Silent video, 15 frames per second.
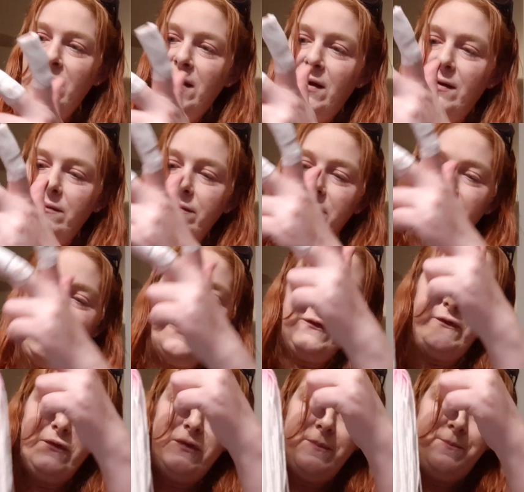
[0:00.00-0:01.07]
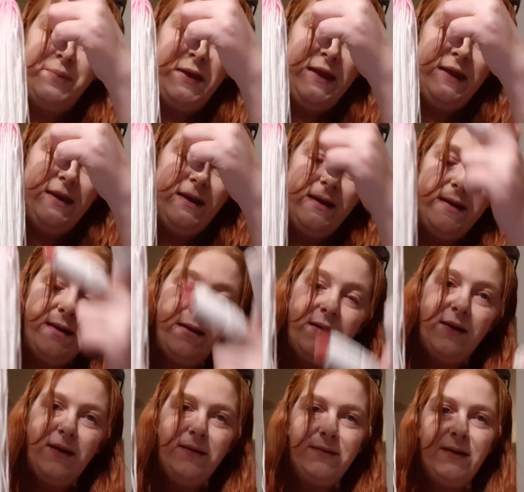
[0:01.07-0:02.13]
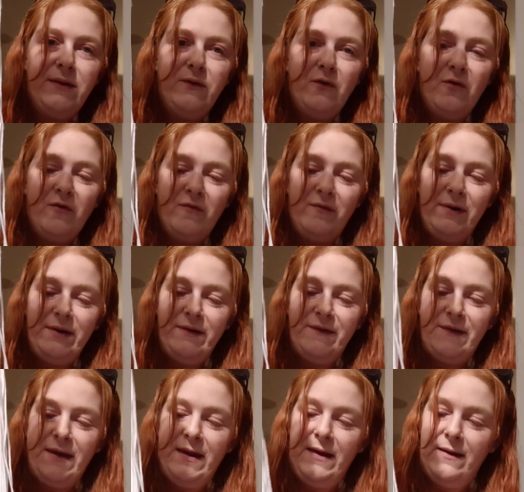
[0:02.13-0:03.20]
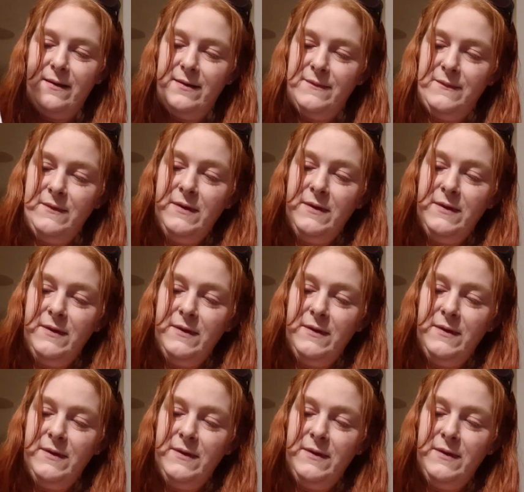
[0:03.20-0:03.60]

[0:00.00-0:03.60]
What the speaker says: I'm going to do the pink and then the orange here